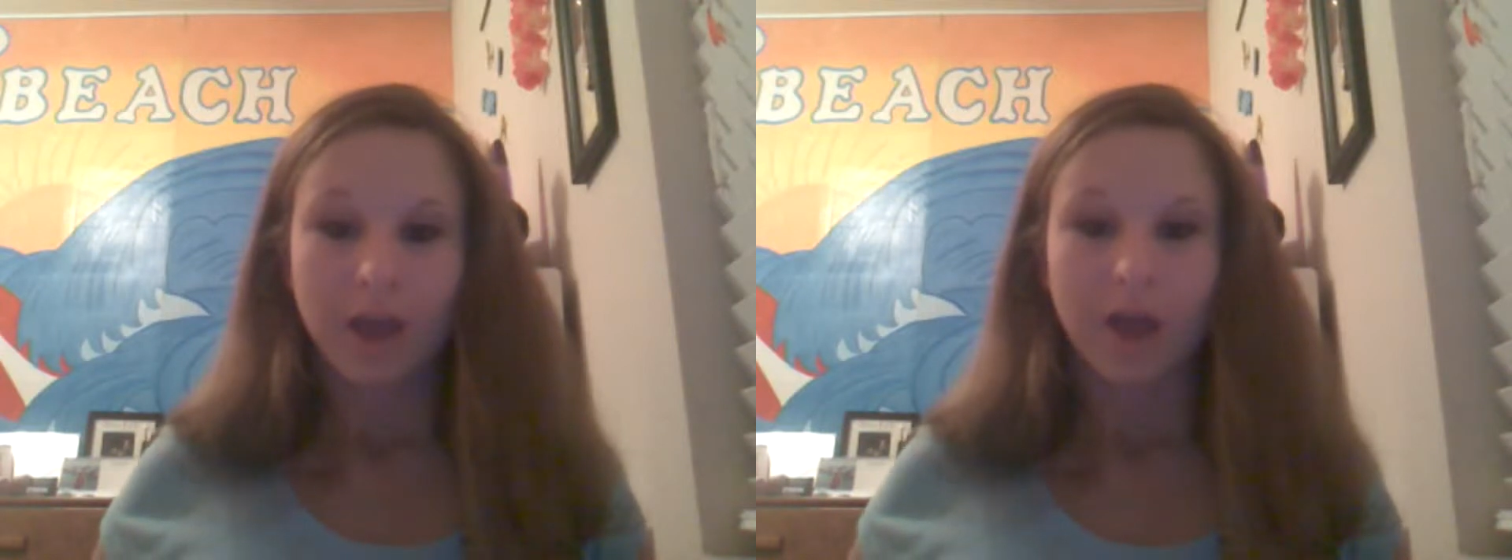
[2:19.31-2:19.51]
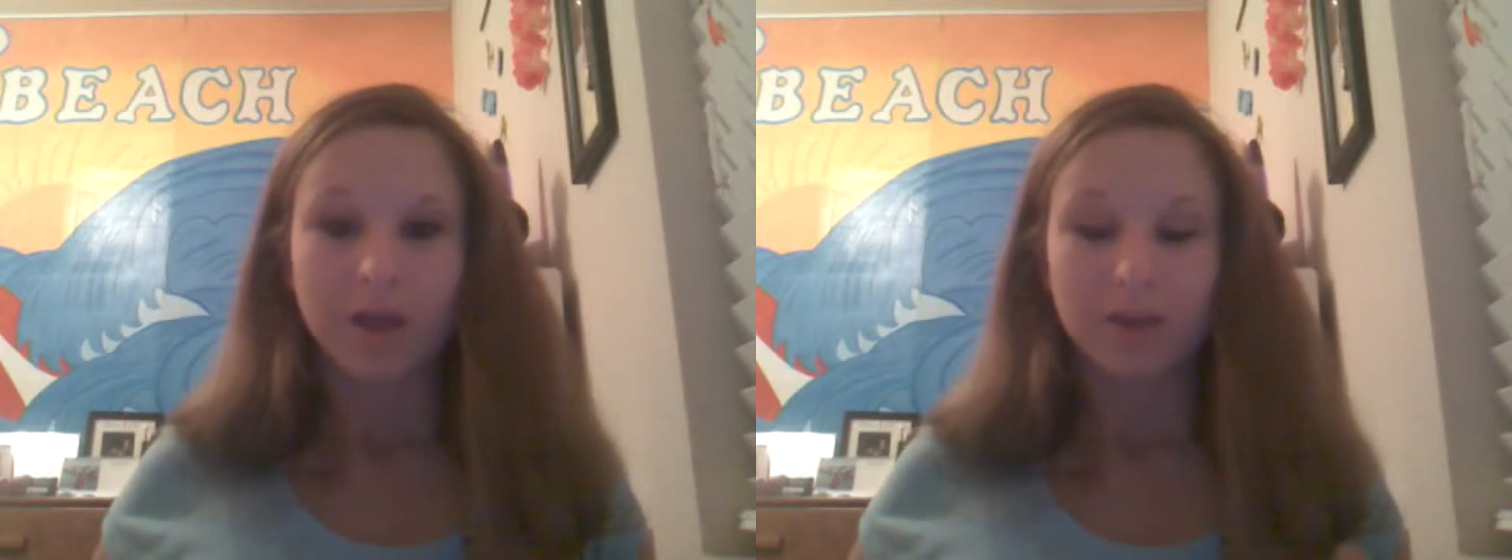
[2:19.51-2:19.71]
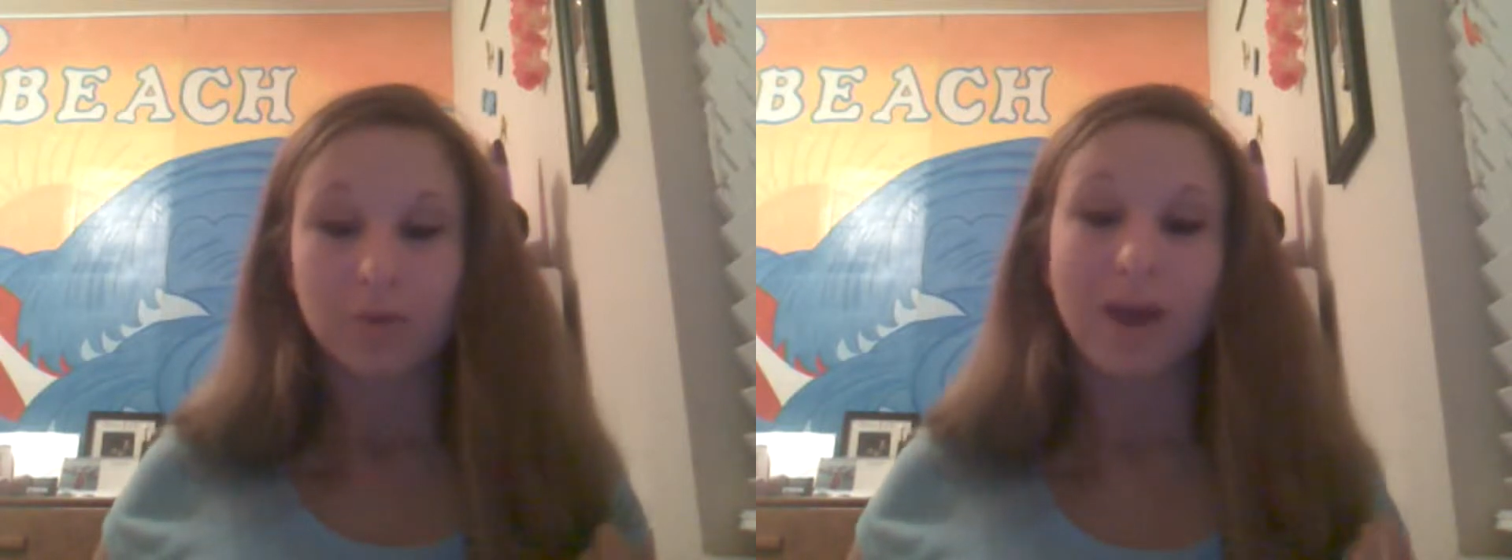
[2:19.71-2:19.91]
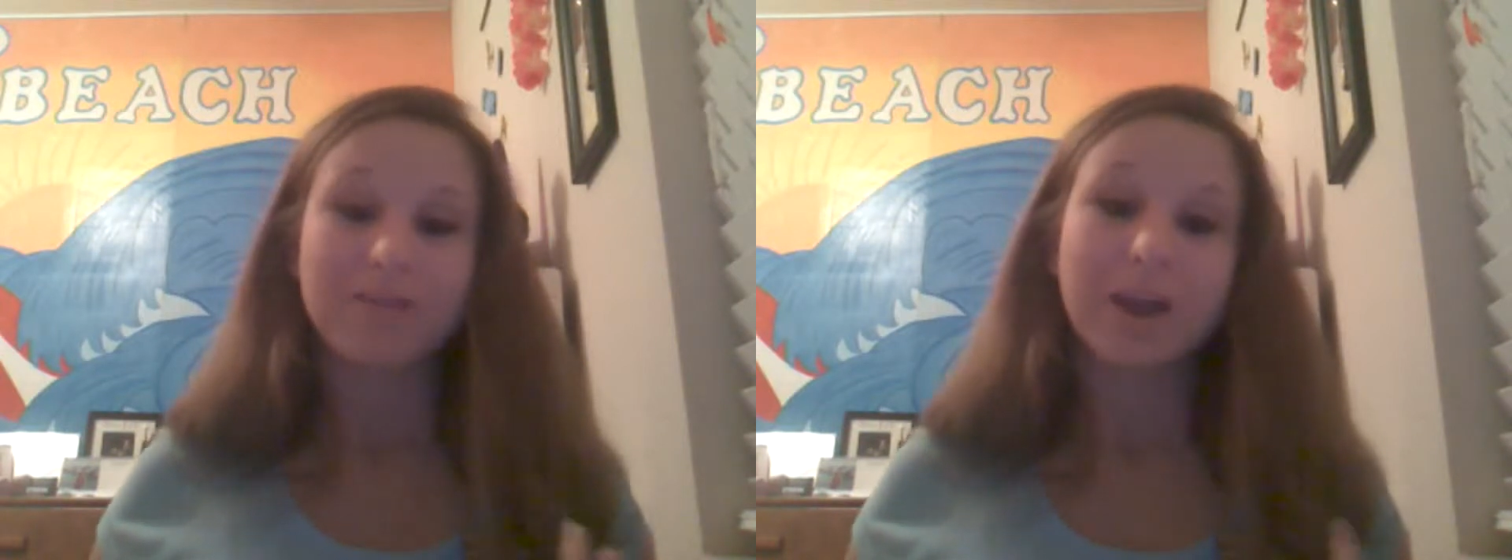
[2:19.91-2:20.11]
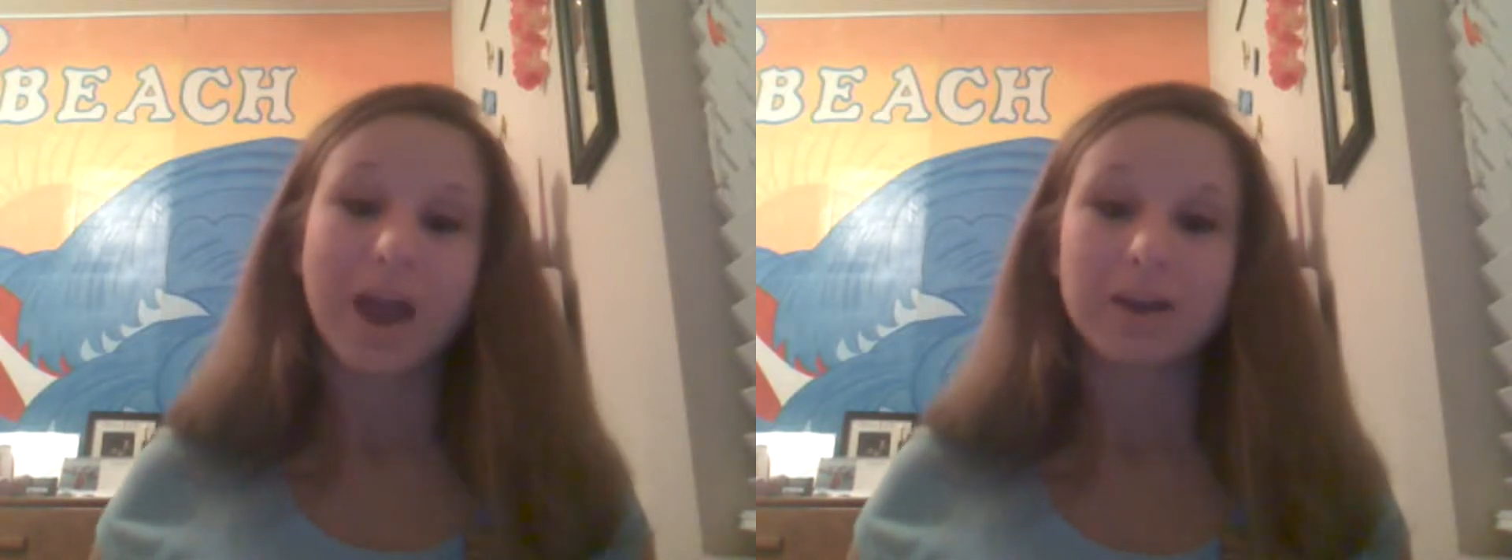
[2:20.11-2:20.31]
you
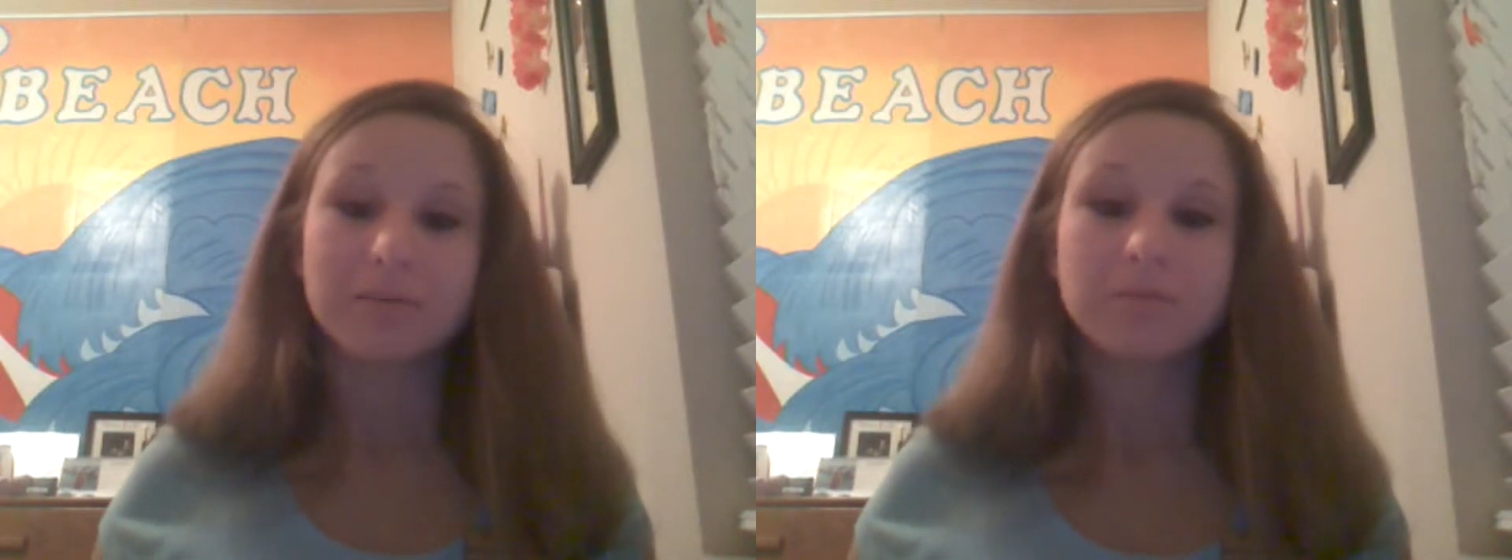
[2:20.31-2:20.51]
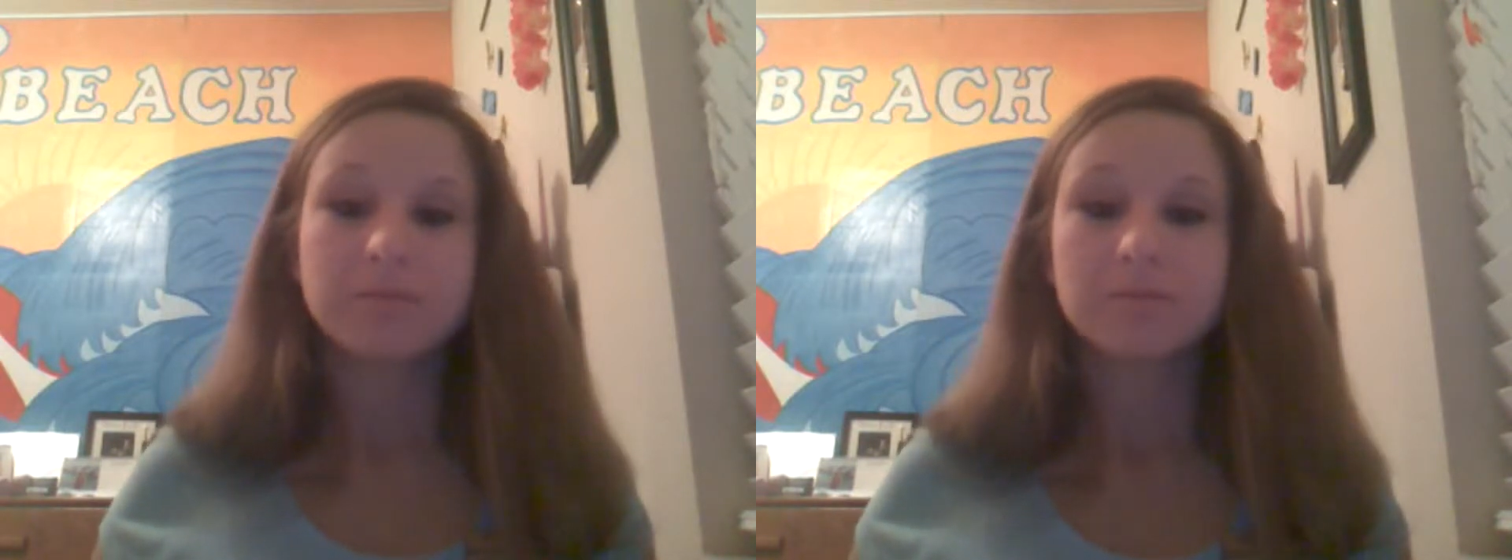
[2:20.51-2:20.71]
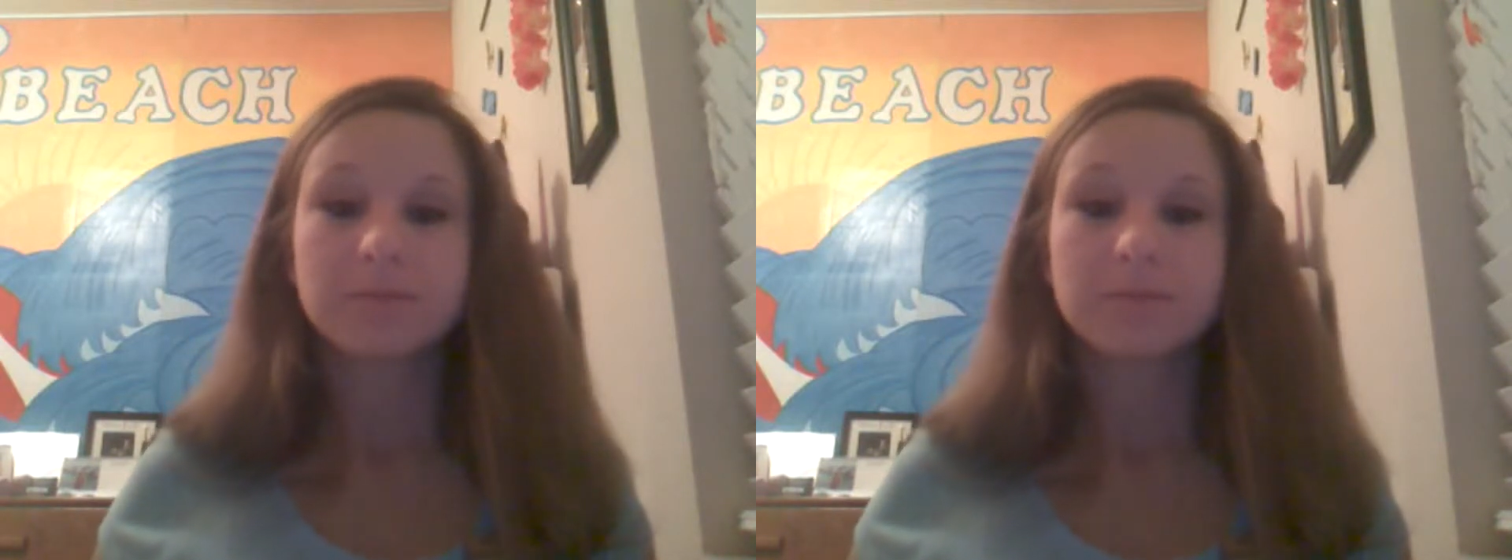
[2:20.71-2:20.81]
have an item,